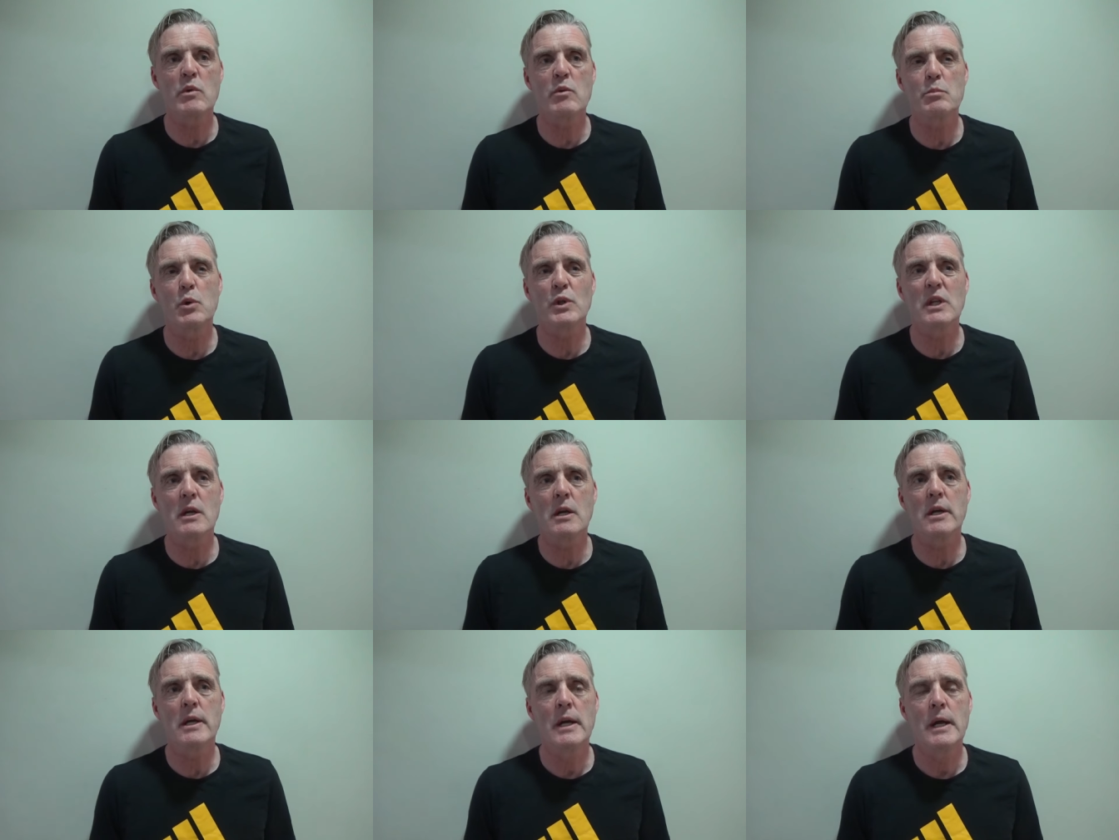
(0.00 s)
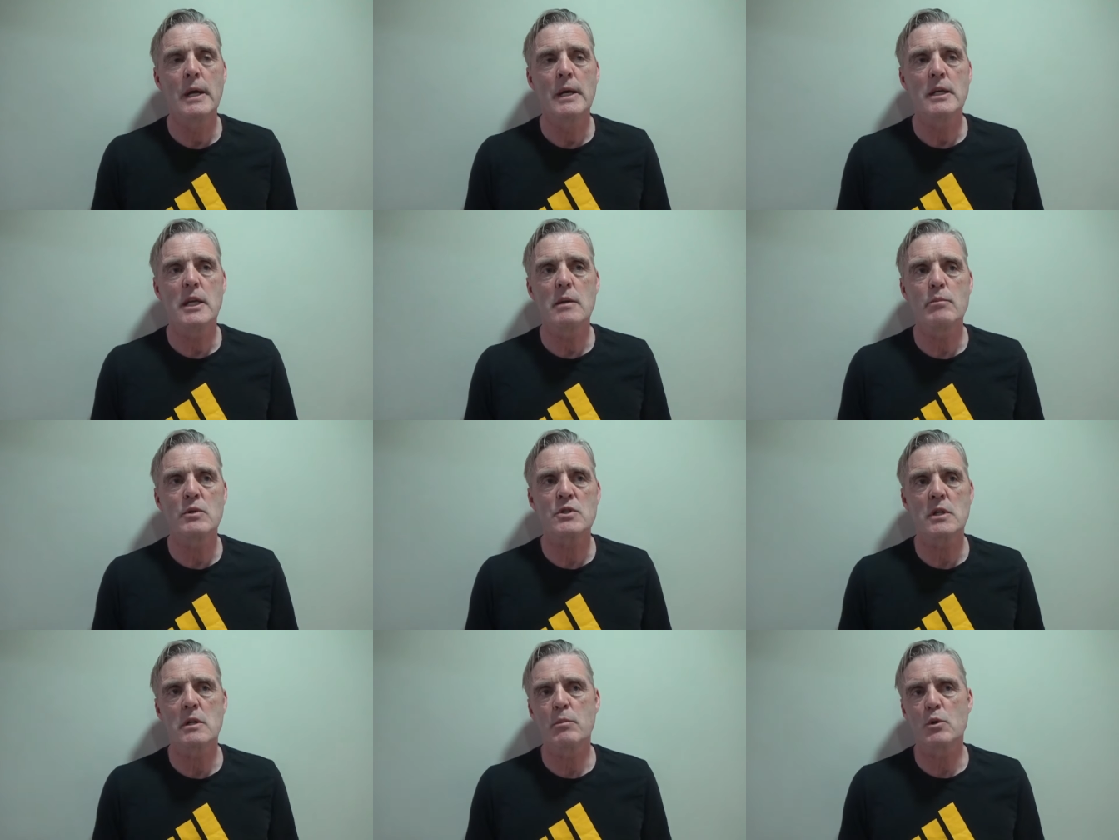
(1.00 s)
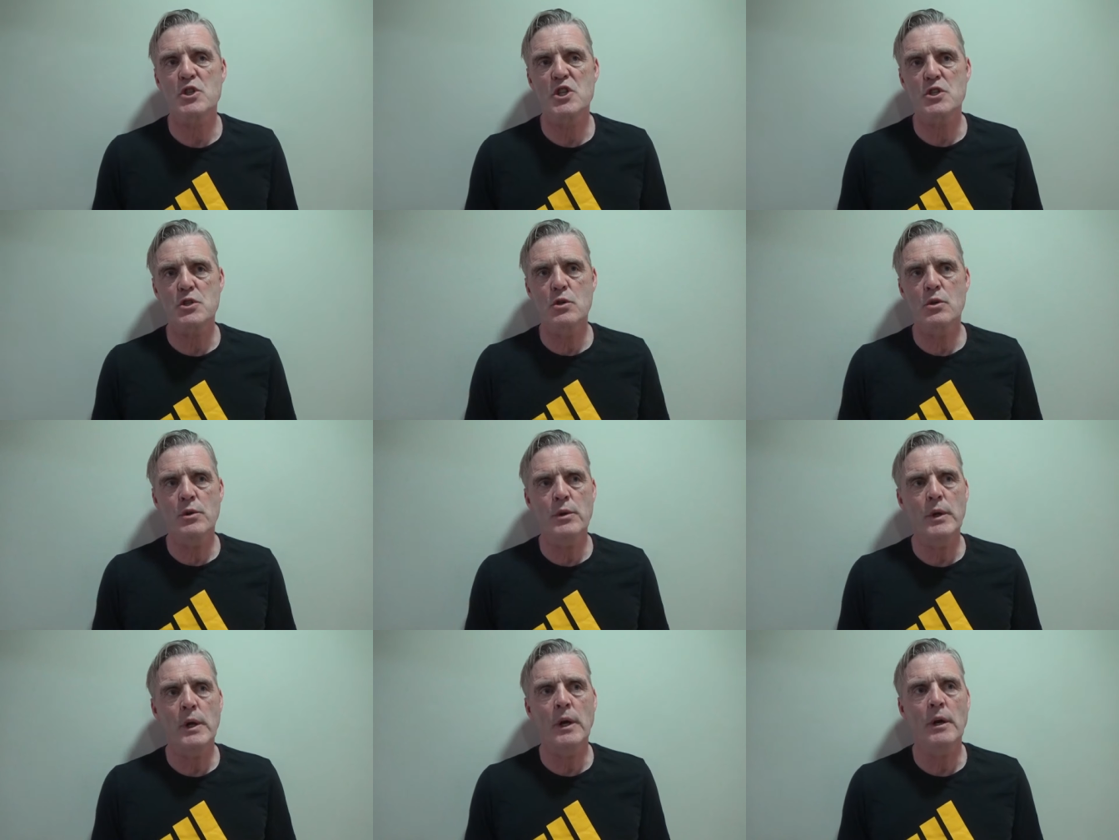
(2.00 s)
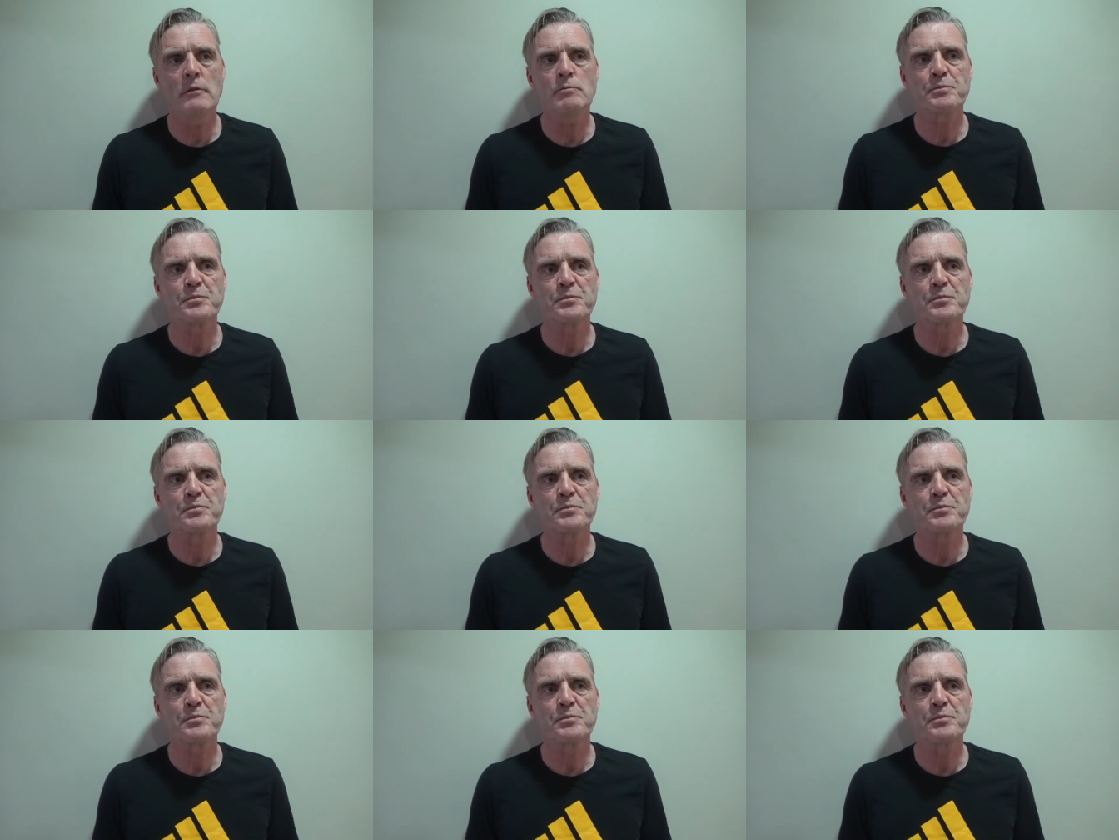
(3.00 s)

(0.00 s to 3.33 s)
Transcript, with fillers: We were putting keepers in a position, um,